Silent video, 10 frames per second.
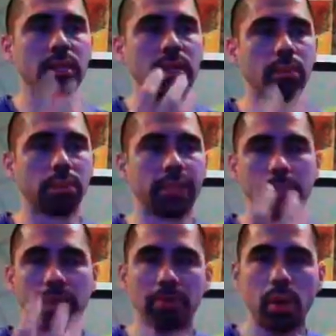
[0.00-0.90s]
double
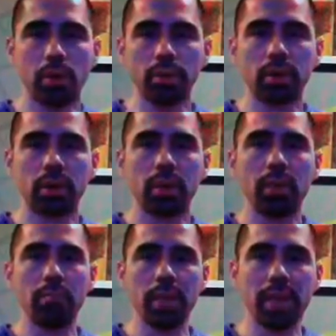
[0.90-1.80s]
dip of both
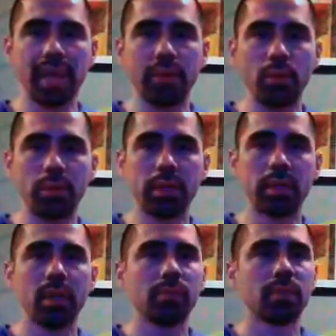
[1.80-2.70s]
men and women,
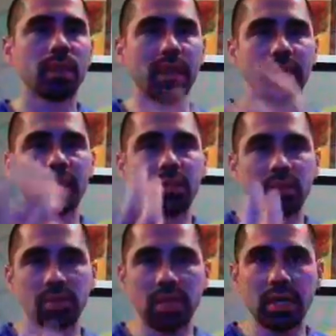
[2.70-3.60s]
like
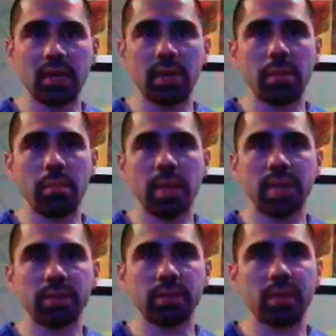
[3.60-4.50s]
getting all the
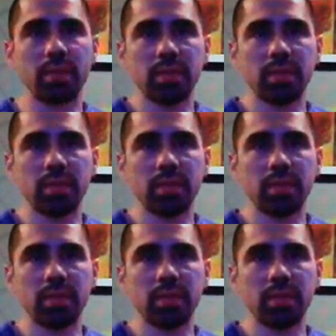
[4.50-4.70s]
makeup stuff.